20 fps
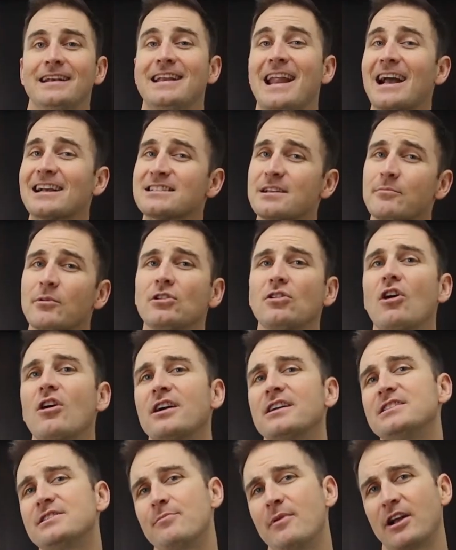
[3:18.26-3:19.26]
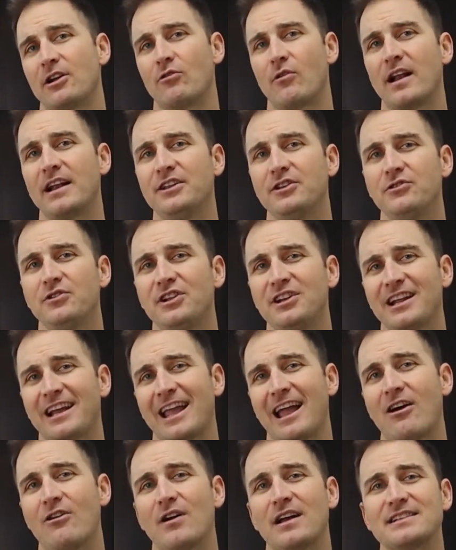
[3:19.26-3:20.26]
Next, I'm going to log into my credit union
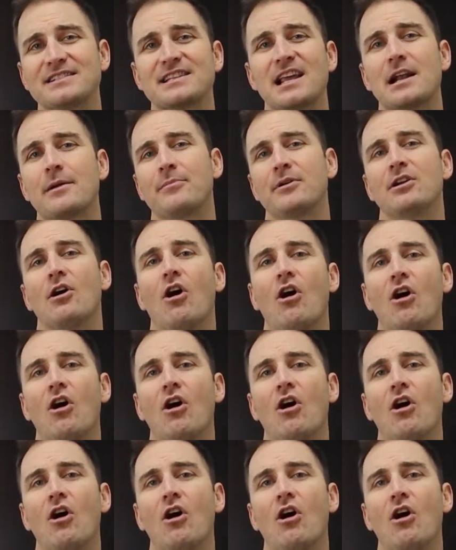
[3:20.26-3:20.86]
account and set up an